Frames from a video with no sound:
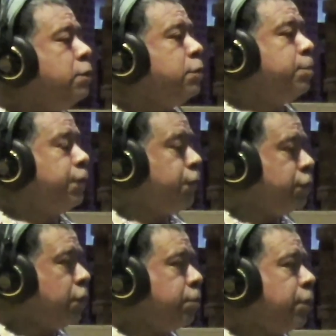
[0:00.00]
Do you prefer
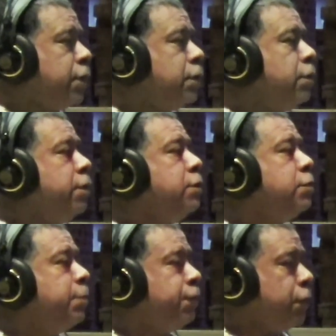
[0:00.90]
non-binary?
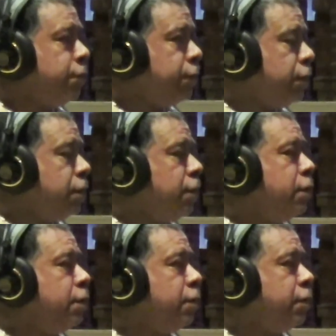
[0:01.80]
Do you prefer
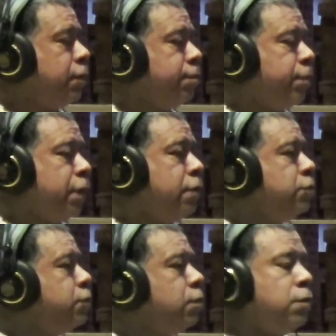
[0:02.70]

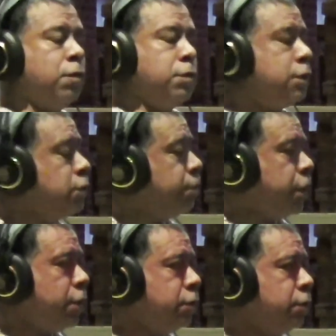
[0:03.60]
male, or it doesn't
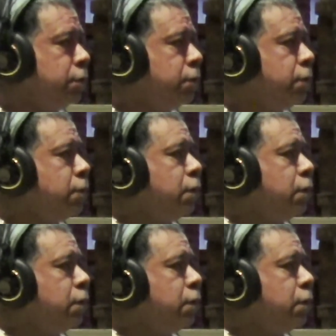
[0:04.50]
matter to you?